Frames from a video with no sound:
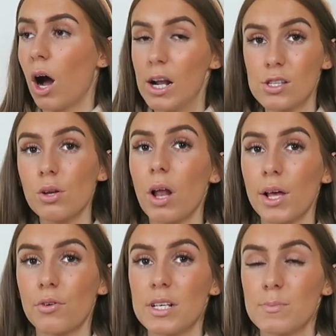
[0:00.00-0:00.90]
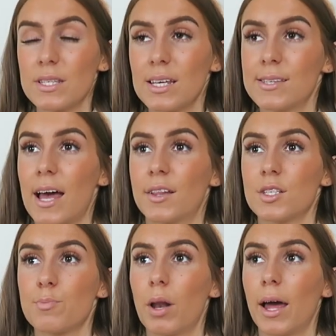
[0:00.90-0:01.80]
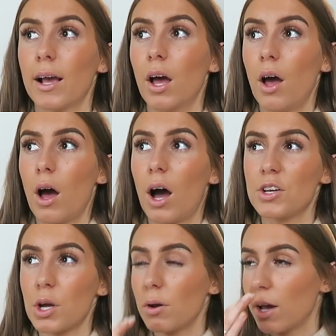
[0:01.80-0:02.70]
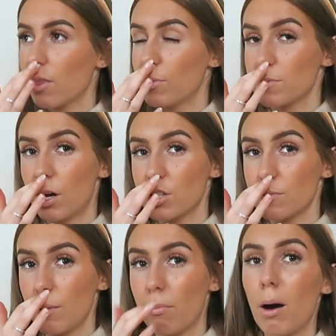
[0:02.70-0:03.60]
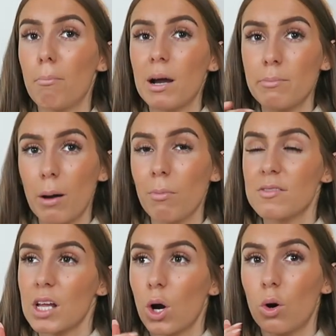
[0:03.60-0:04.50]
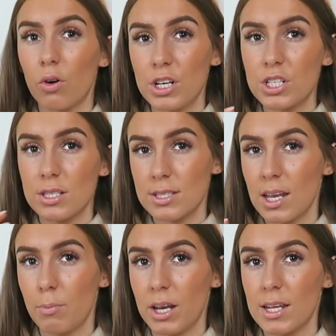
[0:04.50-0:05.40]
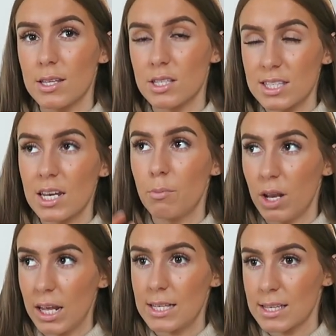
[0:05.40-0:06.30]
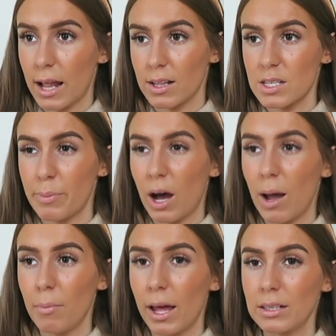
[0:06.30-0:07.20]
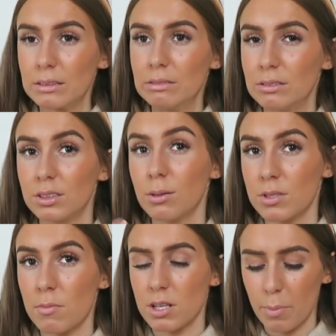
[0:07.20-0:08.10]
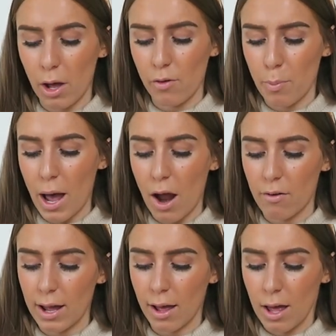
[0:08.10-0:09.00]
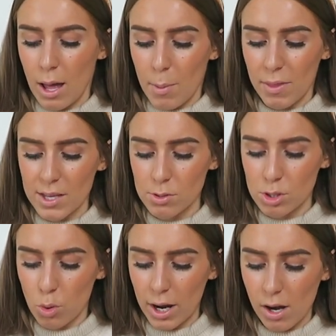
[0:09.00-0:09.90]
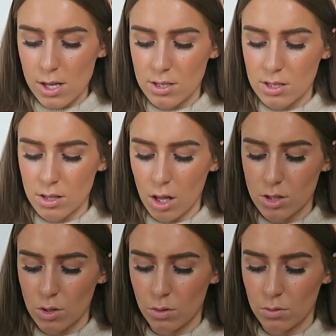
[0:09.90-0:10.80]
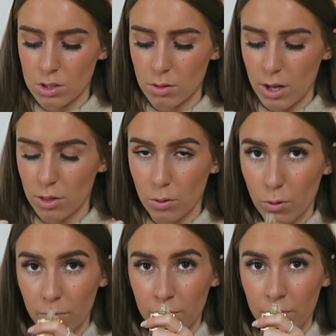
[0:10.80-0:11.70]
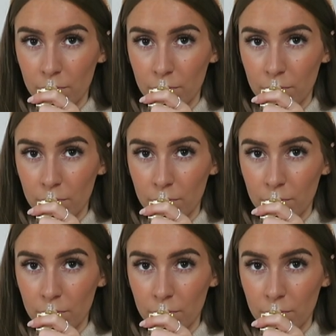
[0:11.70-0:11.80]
I do like Christmassy scents, but like I don't like them as much as my mum. My mum loves like orange and cinnamony scents, but I'm like, ooh, sometimes they're a bit overpowering. But this one's quite nice and subtle, so I thought